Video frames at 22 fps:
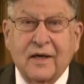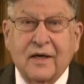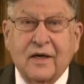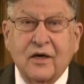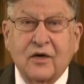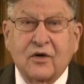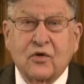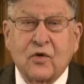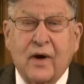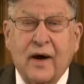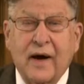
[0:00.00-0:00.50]

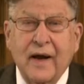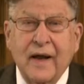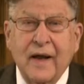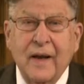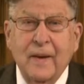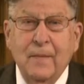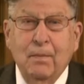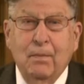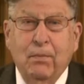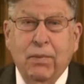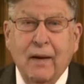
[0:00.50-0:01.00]
to try
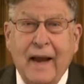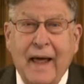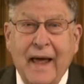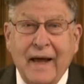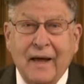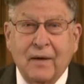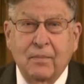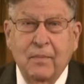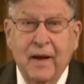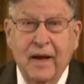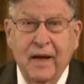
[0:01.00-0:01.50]
and
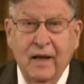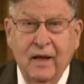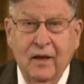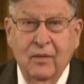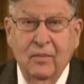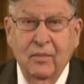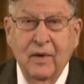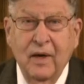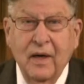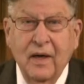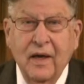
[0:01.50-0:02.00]
blackmail
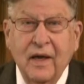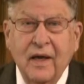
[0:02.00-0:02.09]
them